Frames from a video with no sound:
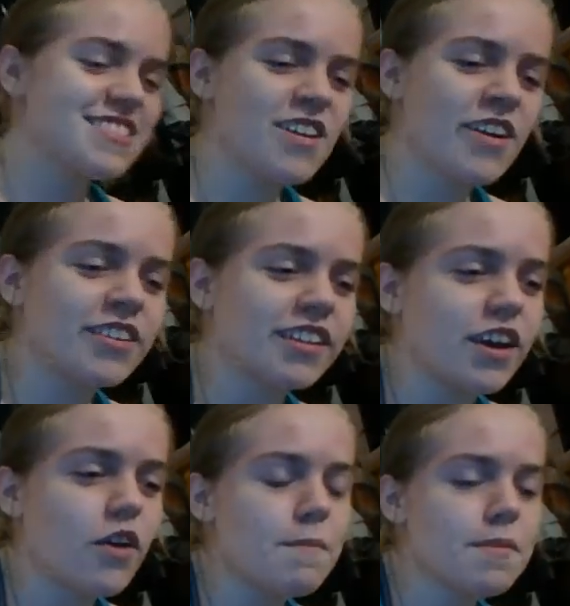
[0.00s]

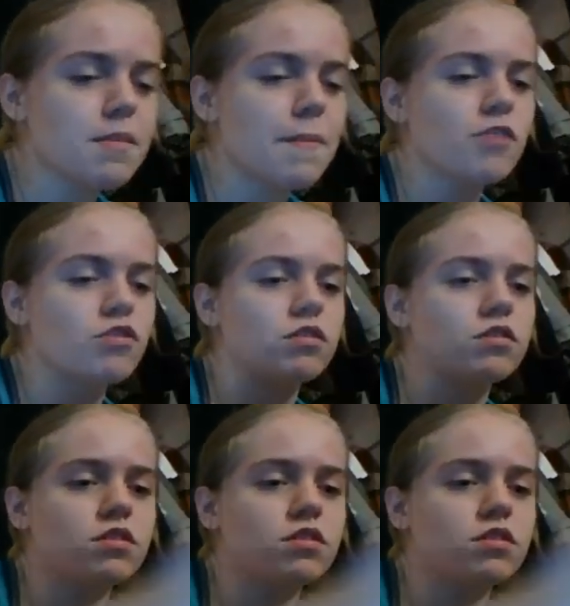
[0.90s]
totally. Oh, I missed a picture.